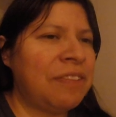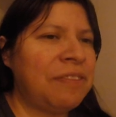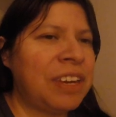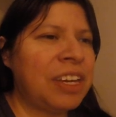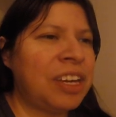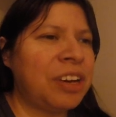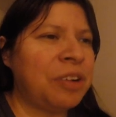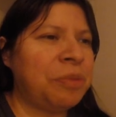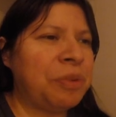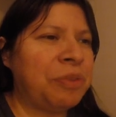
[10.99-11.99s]

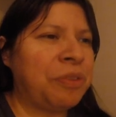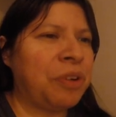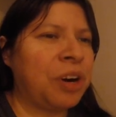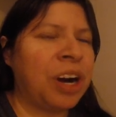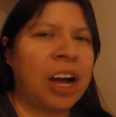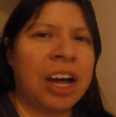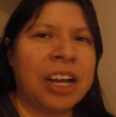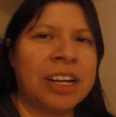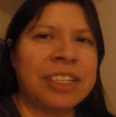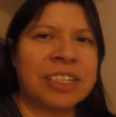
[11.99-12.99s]
video before
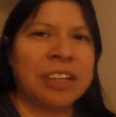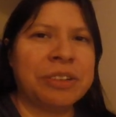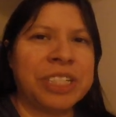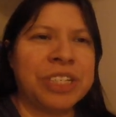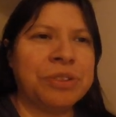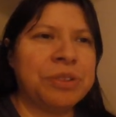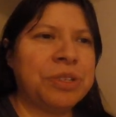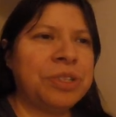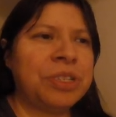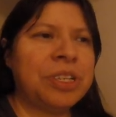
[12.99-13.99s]
on celery
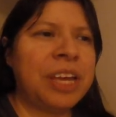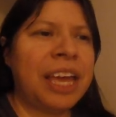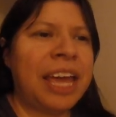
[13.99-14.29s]
juice.